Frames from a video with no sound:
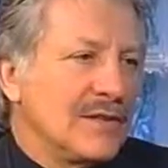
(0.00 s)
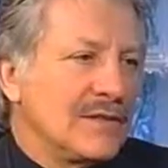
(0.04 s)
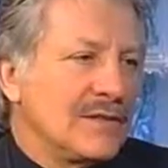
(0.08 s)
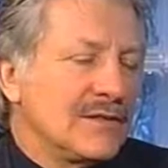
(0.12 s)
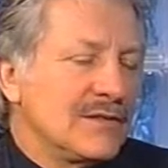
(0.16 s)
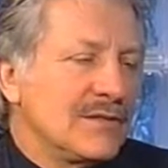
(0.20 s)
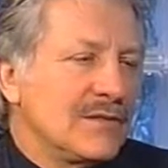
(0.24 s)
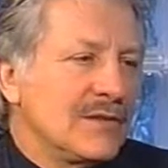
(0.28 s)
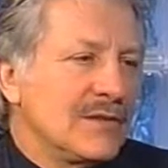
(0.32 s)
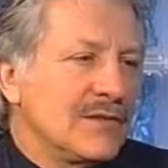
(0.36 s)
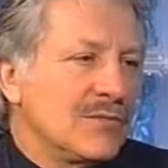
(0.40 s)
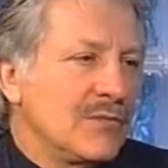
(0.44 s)

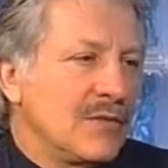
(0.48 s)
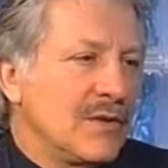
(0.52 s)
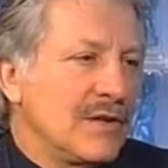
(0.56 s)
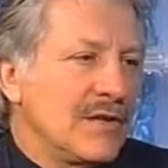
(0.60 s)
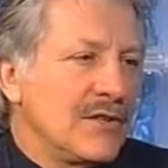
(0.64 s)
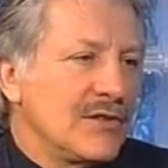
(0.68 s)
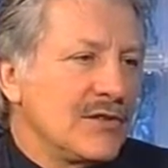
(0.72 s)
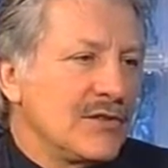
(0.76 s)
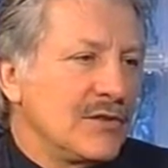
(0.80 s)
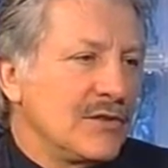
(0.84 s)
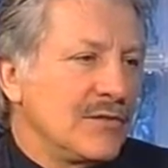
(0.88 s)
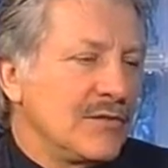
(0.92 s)
is, is one
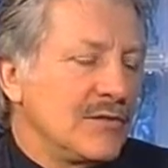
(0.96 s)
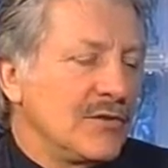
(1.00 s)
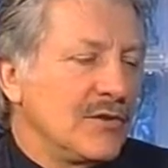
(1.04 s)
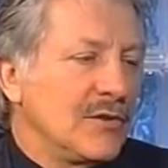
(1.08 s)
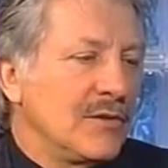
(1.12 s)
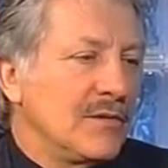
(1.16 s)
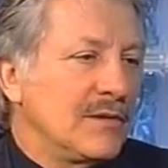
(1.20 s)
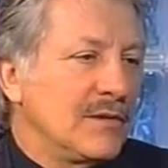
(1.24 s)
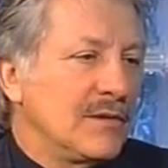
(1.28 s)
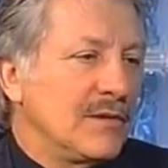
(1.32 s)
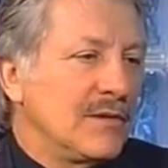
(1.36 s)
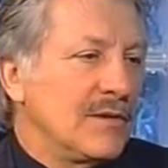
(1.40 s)
issue.
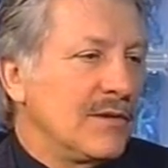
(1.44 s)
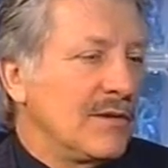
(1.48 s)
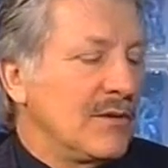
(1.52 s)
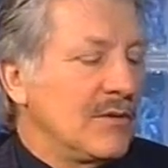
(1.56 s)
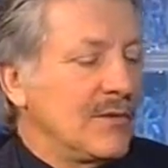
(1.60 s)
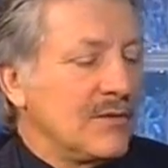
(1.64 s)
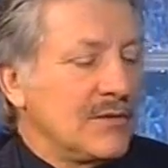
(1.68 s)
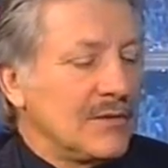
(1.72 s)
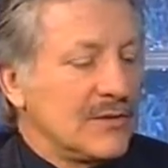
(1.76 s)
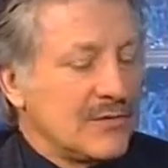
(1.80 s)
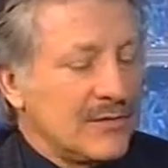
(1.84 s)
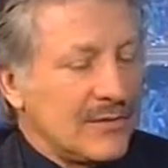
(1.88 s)
No,
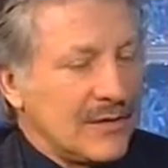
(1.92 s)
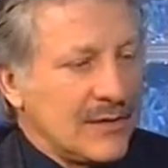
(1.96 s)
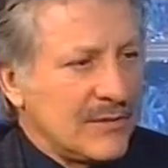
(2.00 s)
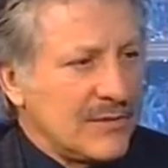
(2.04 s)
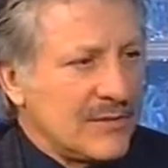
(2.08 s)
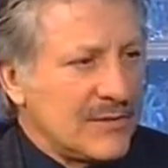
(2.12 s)
no one's really